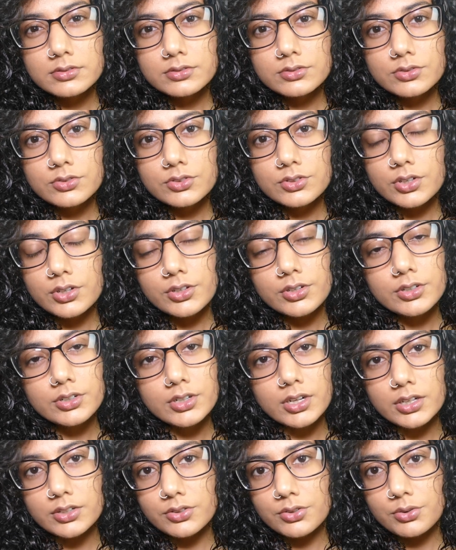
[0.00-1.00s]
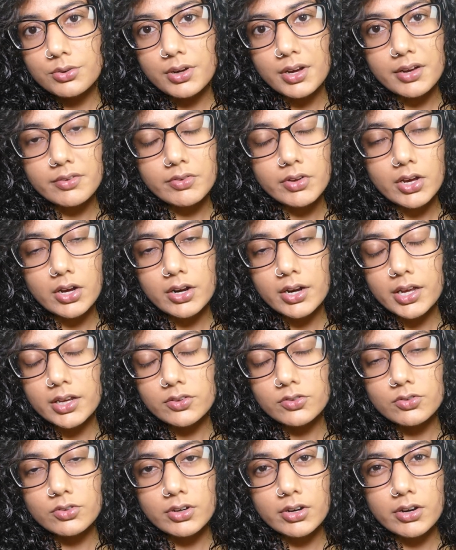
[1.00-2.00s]
So you're not too heavy on
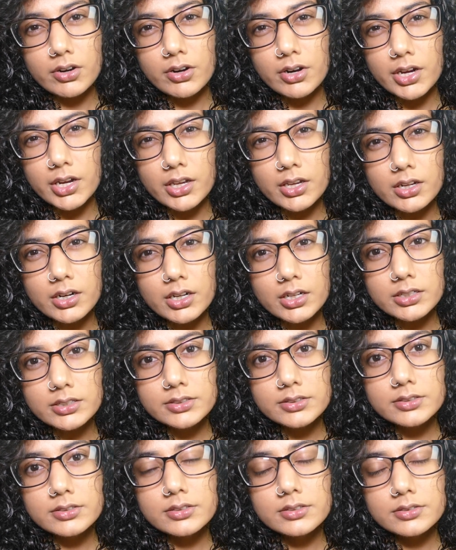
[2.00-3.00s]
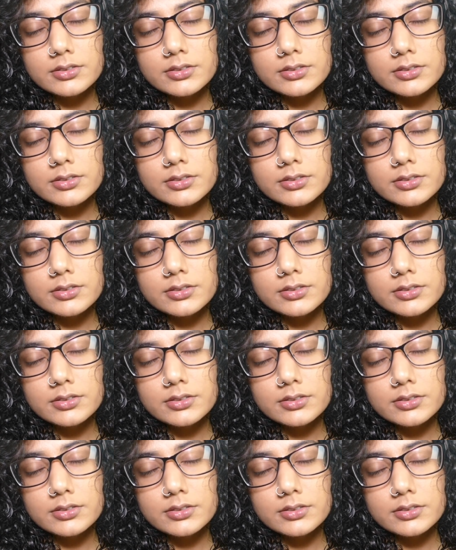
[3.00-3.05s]
extracurriculars.